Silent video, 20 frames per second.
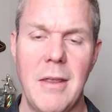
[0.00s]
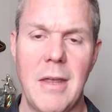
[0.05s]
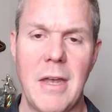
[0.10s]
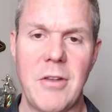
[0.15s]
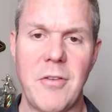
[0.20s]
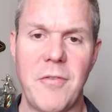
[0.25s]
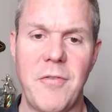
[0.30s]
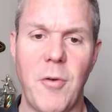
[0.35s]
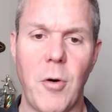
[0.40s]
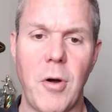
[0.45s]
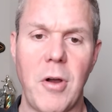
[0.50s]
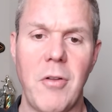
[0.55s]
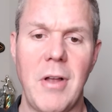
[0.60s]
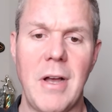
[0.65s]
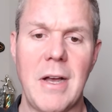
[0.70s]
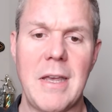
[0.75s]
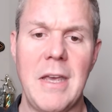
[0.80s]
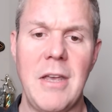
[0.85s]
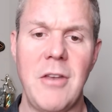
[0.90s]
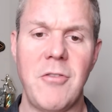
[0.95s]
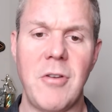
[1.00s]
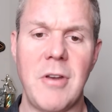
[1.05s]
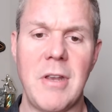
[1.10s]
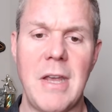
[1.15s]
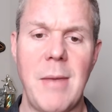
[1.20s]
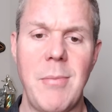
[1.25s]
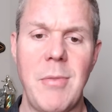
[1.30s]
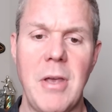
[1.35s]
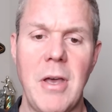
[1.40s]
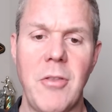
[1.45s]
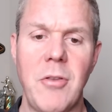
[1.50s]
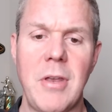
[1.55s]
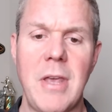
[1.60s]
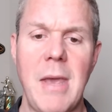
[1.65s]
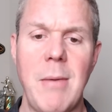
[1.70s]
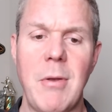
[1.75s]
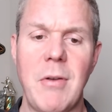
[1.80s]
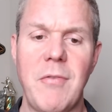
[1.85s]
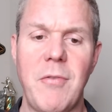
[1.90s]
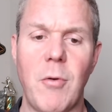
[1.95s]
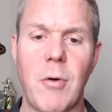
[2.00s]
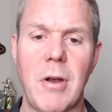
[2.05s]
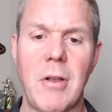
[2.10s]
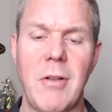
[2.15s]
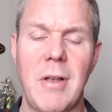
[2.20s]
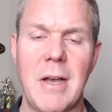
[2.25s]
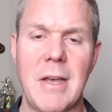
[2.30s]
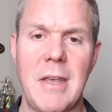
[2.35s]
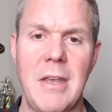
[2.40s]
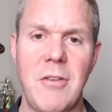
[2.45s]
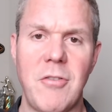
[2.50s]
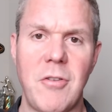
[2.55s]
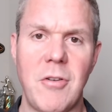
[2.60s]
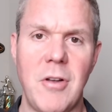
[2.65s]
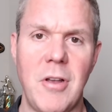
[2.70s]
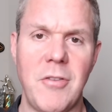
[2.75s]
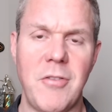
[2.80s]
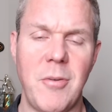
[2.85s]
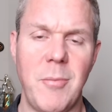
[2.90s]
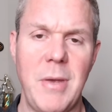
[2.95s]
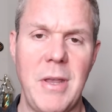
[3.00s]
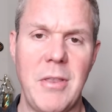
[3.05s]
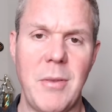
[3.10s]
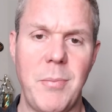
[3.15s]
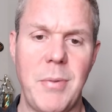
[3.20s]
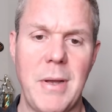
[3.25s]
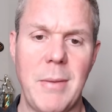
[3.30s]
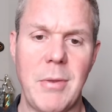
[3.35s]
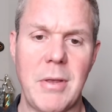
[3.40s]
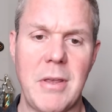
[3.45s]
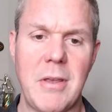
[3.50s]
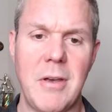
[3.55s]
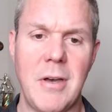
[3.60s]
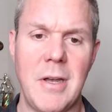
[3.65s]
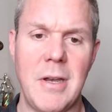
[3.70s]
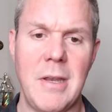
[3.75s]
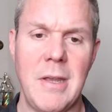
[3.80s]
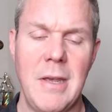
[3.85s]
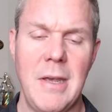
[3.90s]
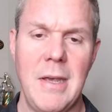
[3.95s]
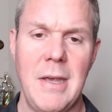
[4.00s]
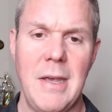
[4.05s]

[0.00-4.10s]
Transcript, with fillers: That's a 4 o'clock Eastern game. The other game at 4 o'clock Eastern also made the public cut,